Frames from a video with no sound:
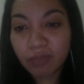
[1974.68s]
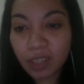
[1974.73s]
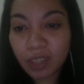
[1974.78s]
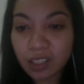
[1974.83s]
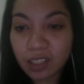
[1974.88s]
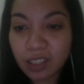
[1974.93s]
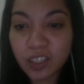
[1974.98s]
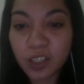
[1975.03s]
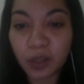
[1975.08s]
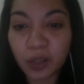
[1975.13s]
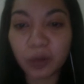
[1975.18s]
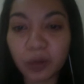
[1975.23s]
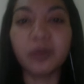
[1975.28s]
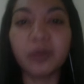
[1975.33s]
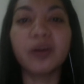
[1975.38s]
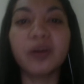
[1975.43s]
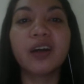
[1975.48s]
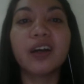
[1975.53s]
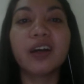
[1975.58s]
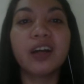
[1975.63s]

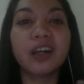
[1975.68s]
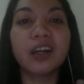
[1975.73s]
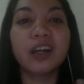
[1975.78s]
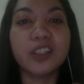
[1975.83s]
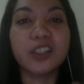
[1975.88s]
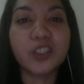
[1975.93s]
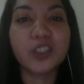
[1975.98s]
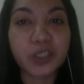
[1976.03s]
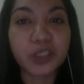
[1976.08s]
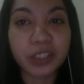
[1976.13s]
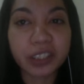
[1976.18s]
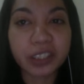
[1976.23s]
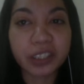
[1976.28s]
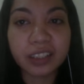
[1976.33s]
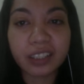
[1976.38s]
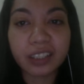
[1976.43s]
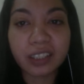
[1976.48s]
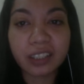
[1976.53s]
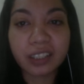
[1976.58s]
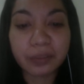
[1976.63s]
So
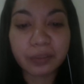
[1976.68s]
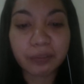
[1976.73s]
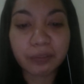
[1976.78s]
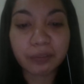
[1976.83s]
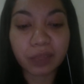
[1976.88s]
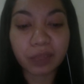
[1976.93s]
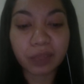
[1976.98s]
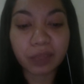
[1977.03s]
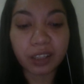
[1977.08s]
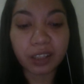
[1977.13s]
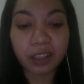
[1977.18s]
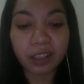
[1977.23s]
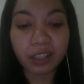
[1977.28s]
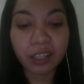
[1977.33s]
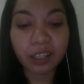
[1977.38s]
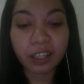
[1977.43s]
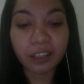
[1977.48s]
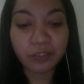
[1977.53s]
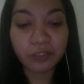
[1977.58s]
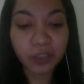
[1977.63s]
during
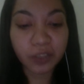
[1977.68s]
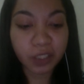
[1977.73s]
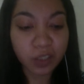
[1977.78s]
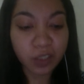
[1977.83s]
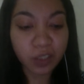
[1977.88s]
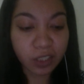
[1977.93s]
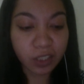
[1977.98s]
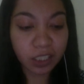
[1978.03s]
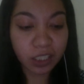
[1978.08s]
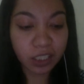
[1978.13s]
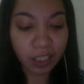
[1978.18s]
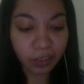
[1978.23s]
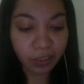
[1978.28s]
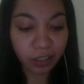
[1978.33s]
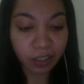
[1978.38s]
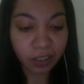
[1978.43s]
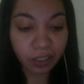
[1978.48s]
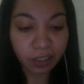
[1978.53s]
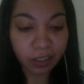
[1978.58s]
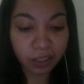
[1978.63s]
if you could see
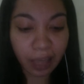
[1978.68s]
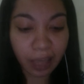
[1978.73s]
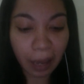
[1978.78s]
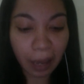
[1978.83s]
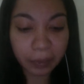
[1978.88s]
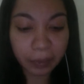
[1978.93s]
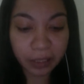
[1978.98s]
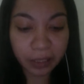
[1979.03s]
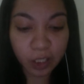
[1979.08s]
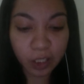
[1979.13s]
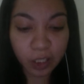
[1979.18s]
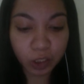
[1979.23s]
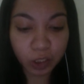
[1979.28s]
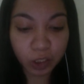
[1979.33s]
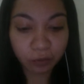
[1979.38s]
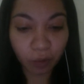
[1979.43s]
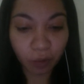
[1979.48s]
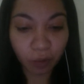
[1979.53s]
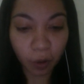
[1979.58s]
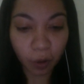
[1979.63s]
the
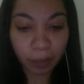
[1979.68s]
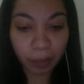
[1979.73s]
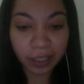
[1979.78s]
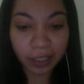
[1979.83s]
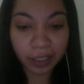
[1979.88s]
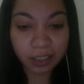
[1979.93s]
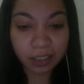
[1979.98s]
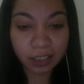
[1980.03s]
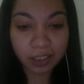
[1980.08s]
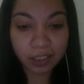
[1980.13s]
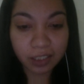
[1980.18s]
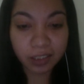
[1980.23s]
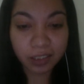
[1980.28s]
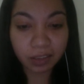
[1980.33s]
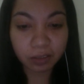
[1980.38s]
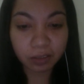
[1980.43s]
application form, I guess it's